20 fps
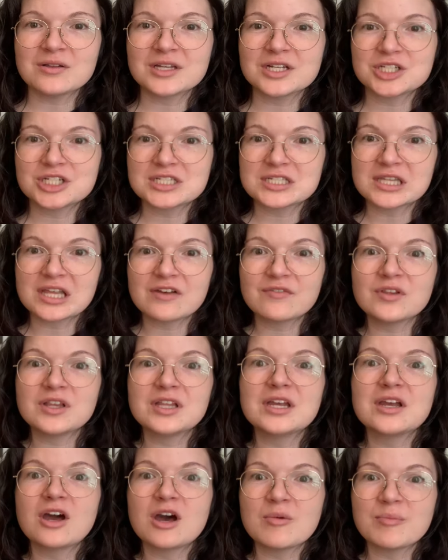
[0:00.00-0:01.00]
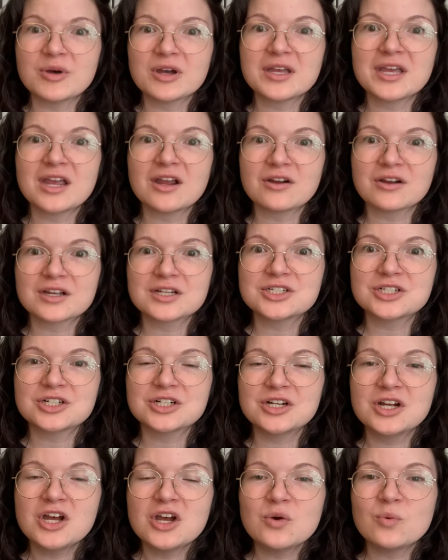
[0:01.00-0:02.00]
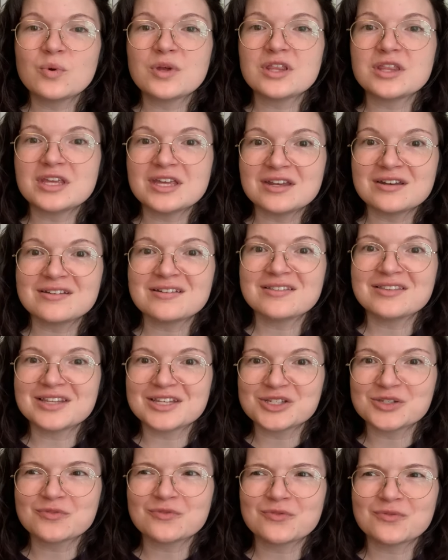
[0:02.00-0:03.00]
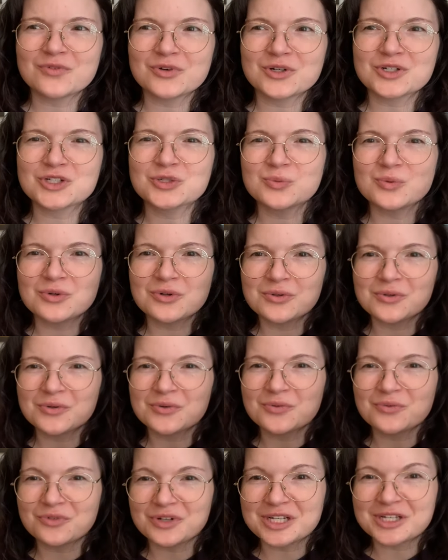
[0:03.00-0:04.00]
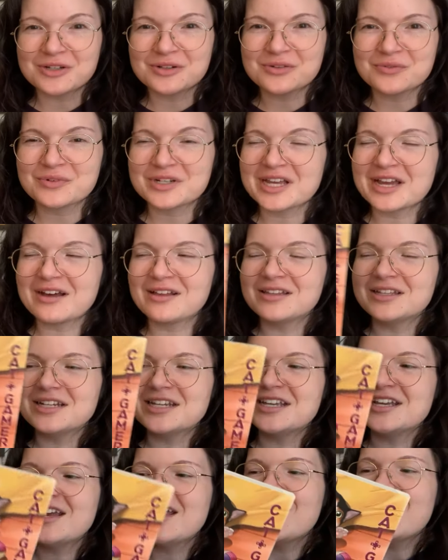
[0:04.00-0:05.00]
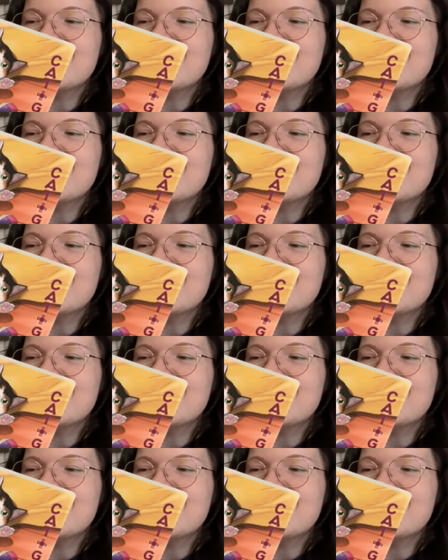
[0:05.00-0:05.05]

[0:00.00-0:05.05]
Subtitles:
Like she's leveling up a character within this virtual real reality,